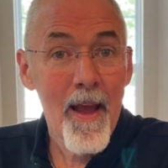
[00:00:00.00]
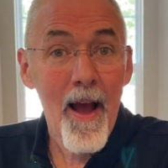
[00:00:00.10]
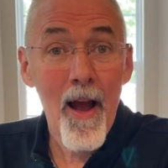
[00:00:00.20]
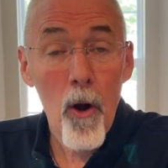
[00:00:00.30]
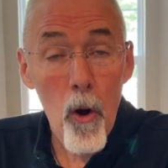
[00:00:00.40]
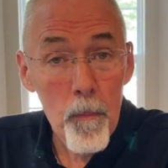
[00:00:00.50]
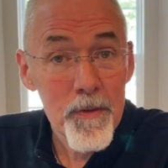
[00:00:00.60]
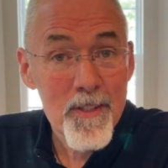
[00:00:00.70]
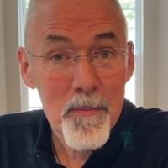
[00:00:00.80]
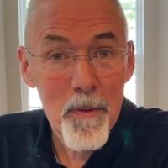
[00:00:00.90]
I hope
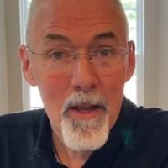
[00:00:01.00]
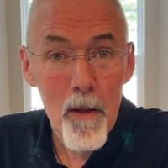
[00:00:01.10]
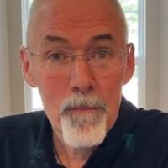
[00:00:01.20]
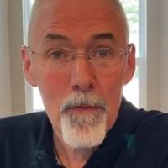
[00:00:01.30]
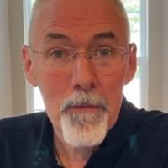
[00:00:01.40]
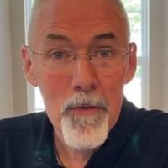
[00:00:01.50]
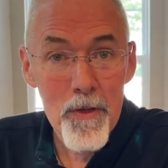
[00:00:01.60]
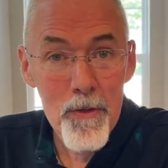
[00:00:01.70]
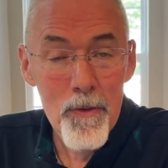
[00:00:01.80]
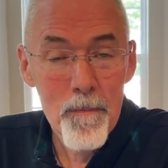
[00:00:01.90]
this has been helpful for
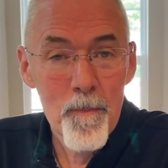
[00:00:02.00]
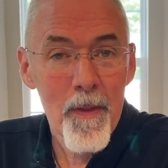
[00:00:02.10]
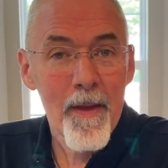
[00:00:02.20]
you,